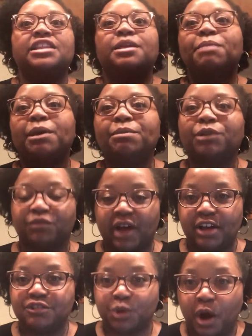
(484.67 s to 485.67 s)
the people
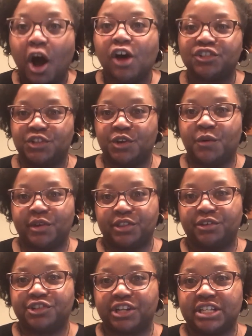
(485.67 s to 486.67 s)
around you are also going
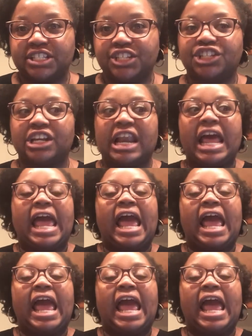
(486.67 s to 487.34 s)
through a transition.